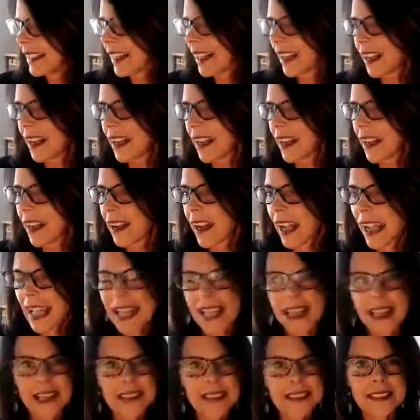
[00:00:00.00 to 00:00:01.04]

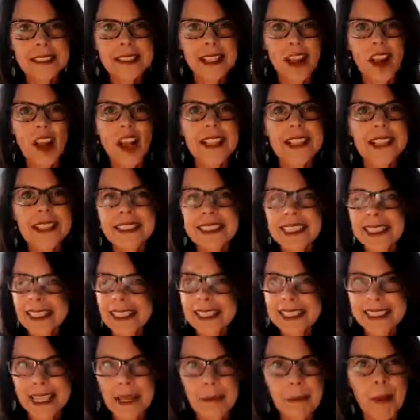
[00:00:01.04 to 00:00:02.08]
authentic
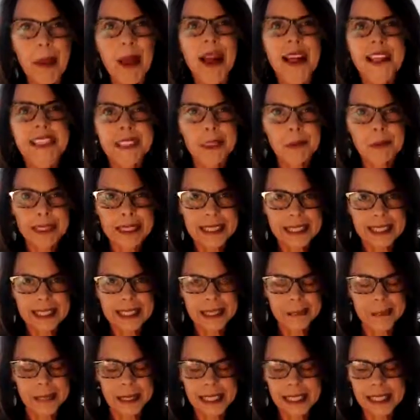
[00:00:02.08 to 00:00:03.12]
as I possibly
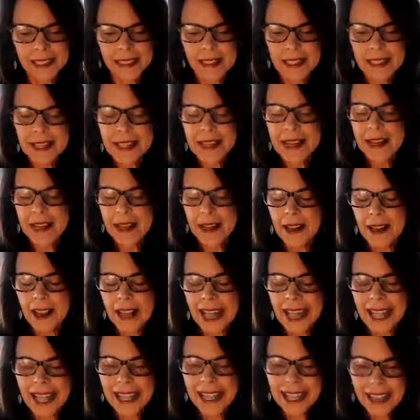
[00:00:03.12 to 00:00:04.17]
can be,
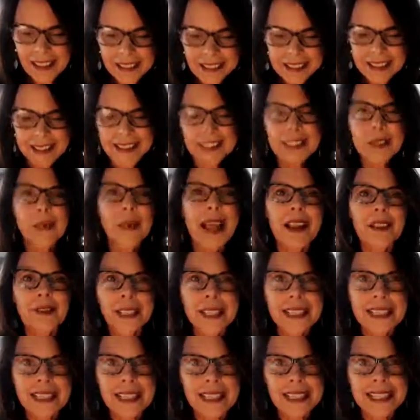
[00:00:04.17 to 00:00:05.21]
and to do
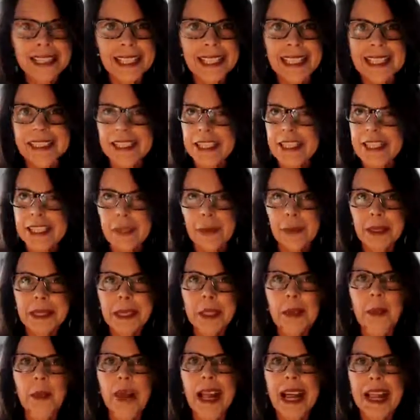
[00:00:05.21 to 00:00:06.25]
everything I can to share with
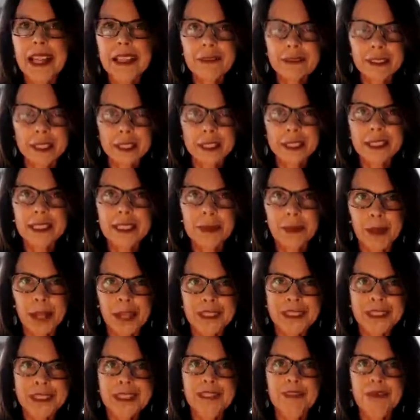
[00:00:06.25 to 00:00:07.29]
you what I've learned in the
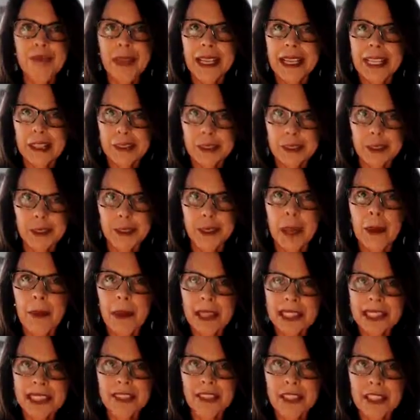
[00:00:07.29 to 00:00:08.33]
process of my own trauma,
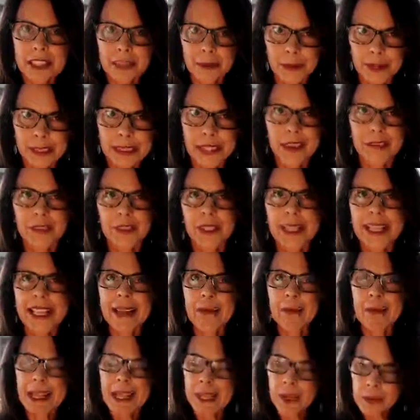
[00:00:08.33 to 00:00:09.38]
healing, and recovery,
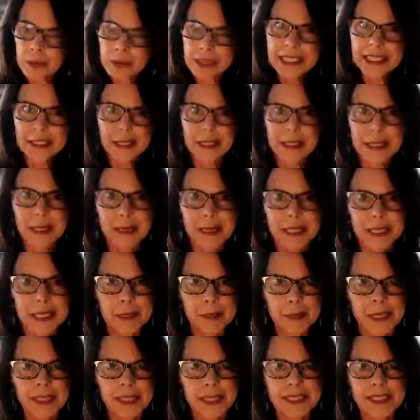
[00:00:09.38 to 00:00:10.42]
and my own leadership
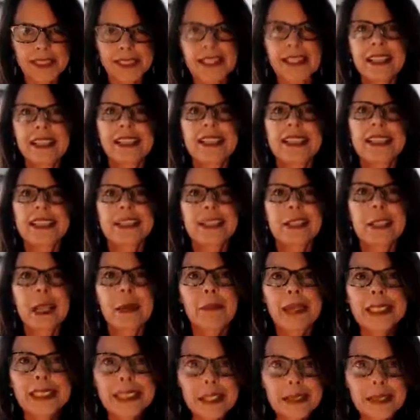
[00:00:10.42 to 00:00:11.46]
experience, so that
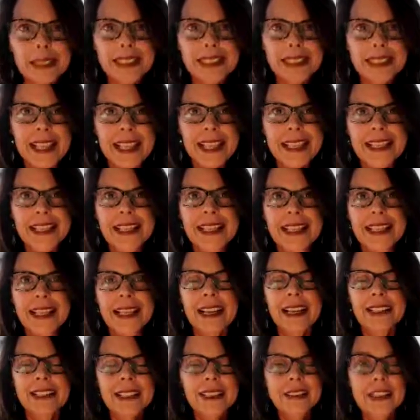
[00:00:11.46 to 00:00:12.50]
way you can take
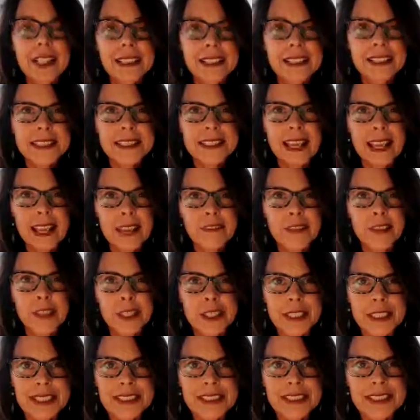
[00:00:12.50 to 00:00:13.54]
the lessons that I've
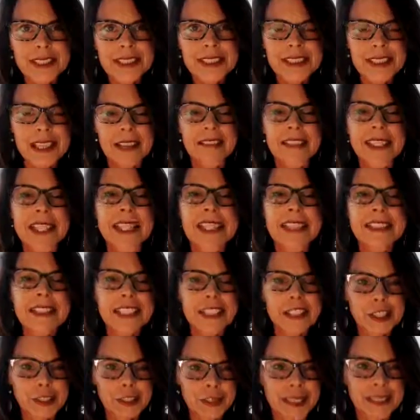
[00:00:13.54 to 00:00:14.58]
learned, insights I've gained,
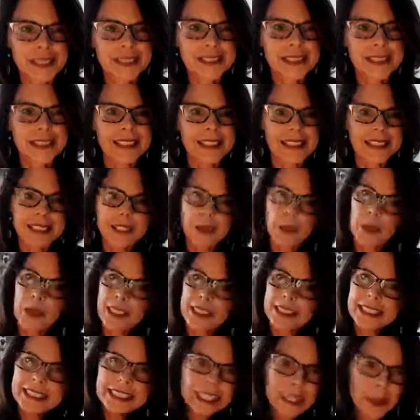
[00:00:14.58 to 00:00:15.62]
and translate it to where
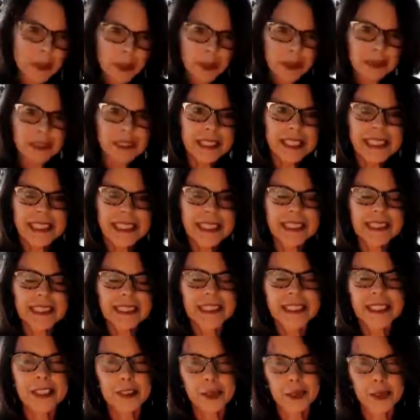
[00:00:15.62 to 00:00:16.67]
you are leading
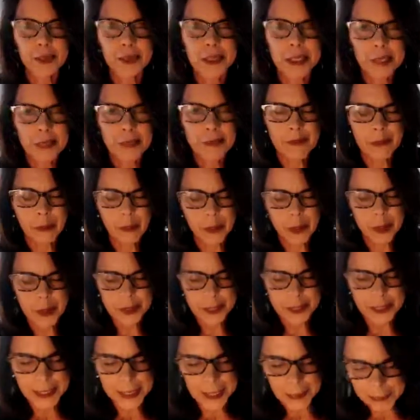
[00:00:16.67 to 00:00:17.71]
in your corner of the world.
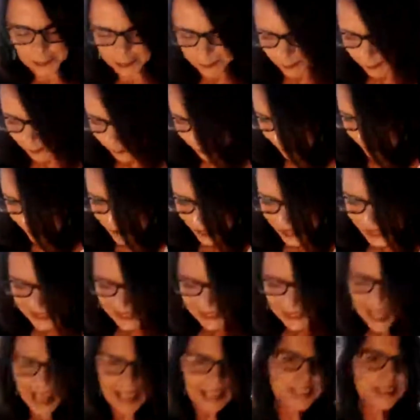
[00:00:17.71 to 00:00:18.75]
So
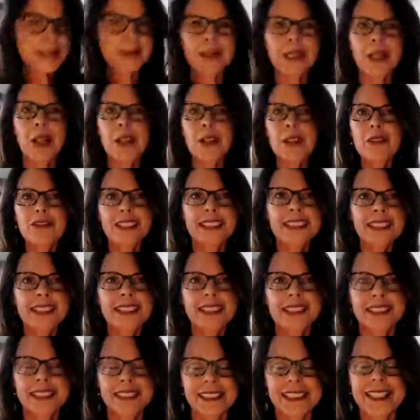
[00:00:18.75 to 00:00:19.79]
that's what all of this
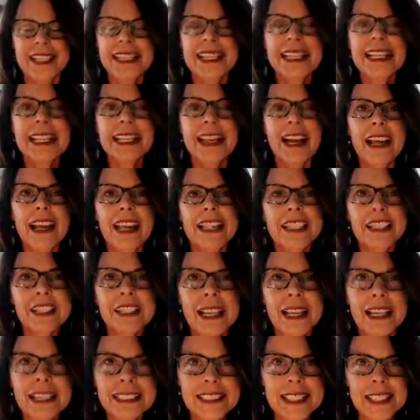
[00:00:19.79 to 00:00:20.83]
is.
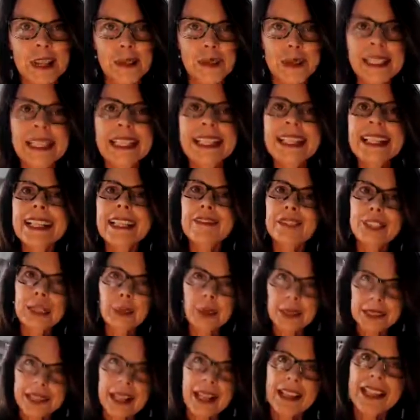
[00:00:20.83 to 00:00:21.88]
Side note, if you
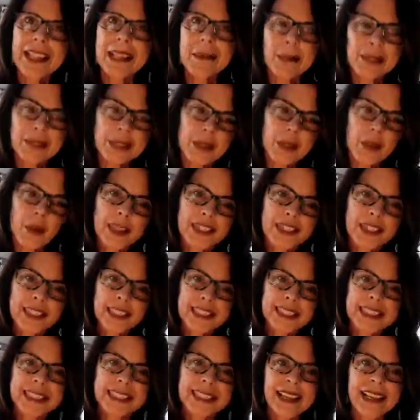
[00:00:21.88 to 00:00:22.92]
are not able to watch
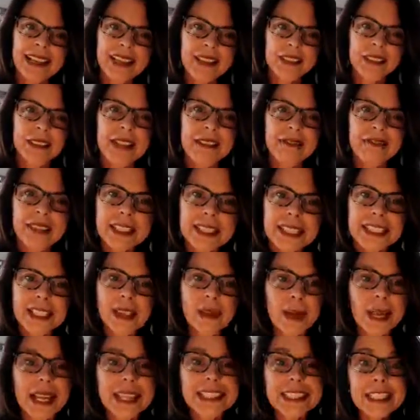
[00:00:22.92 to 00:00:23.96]
this entire live video,
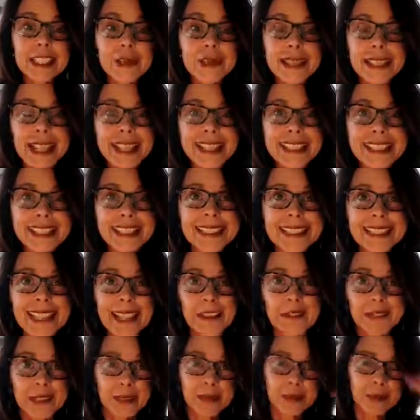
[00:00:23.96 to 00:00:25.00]
I do take this
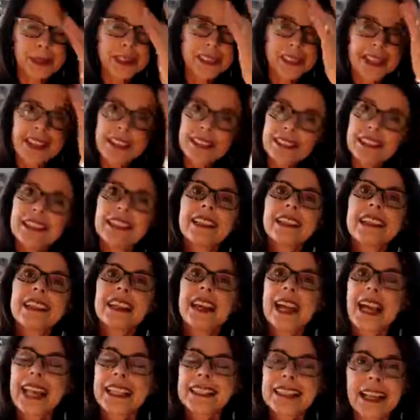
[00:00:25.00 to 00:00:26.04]
after we're done
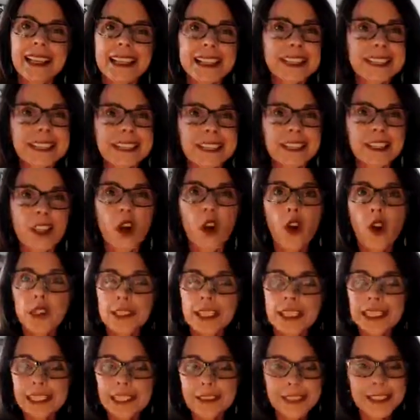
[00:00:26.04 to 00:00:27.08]
and I send it all
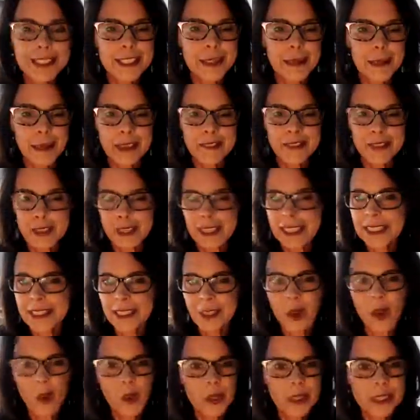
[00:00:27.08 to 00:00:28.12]
to YouTube. I've created a
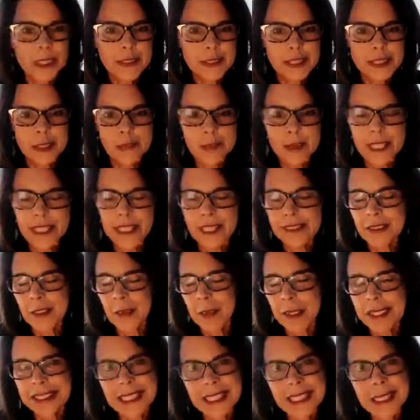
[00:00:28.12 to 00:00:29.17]
whole YouTube channel.
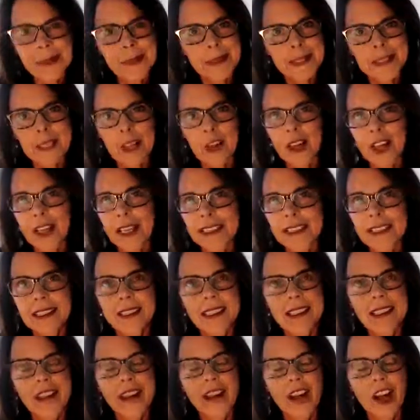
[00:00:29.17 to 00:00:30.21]
My team is on
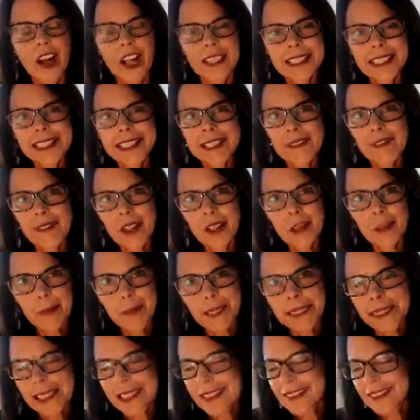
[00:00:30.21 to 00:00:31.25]
it,
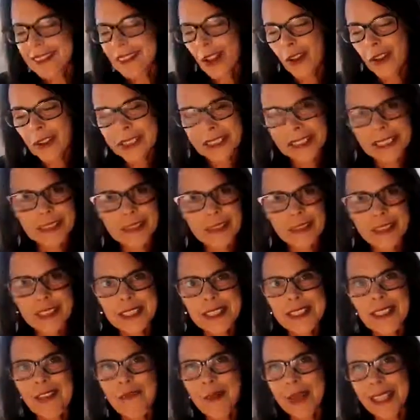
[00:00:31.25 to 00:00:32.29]
developing it and all that kind of fun
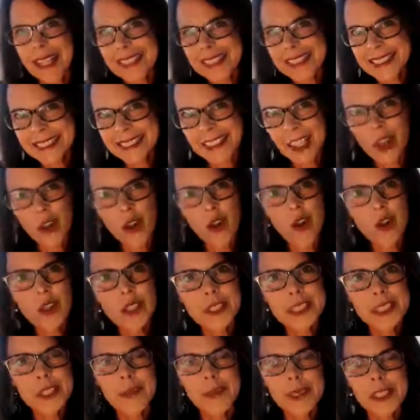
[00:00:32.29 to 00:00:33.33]
stuff, but I send it all
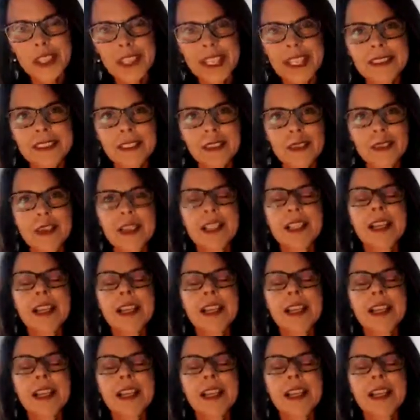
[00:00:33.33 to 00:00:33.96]
to a channel